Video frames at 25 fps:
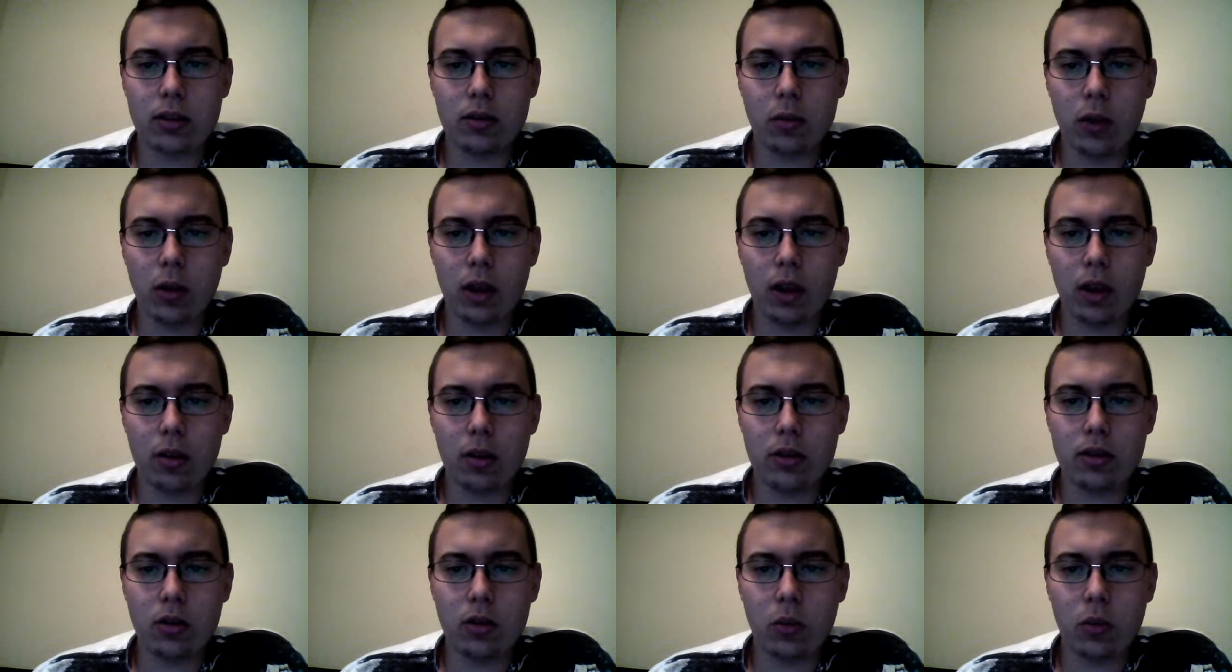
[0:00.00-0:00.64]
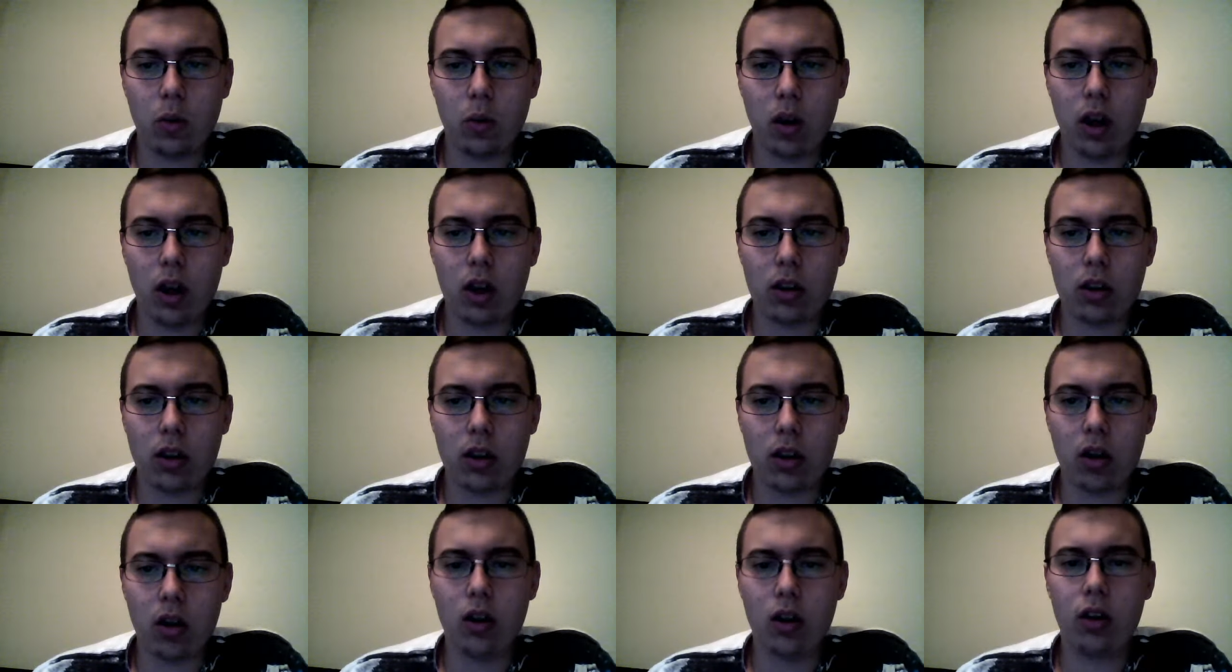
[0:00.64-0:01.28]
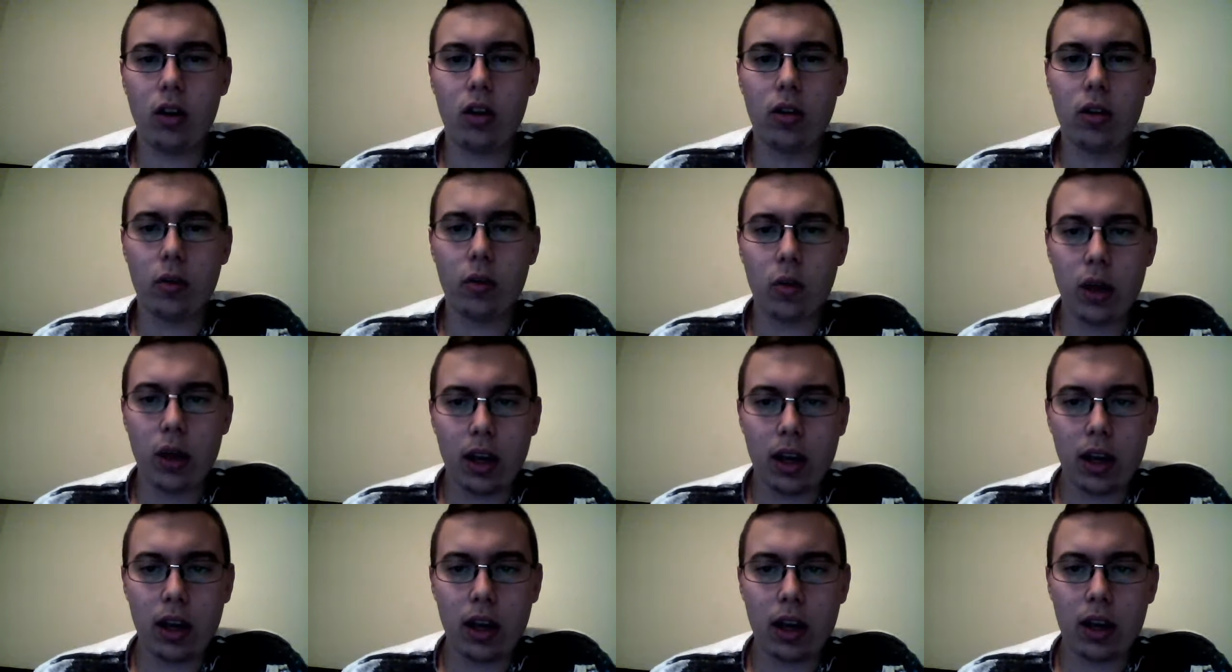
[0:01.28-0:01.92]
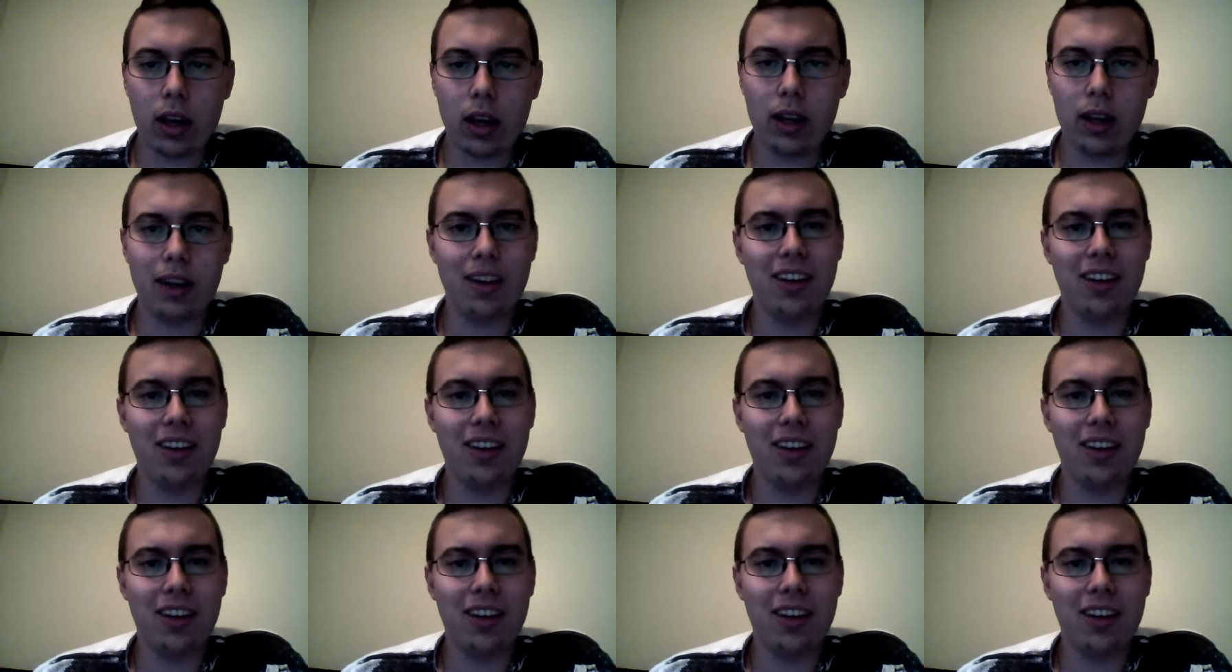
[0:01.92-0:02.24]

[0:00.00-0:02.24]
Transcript: Why would you walk all the way?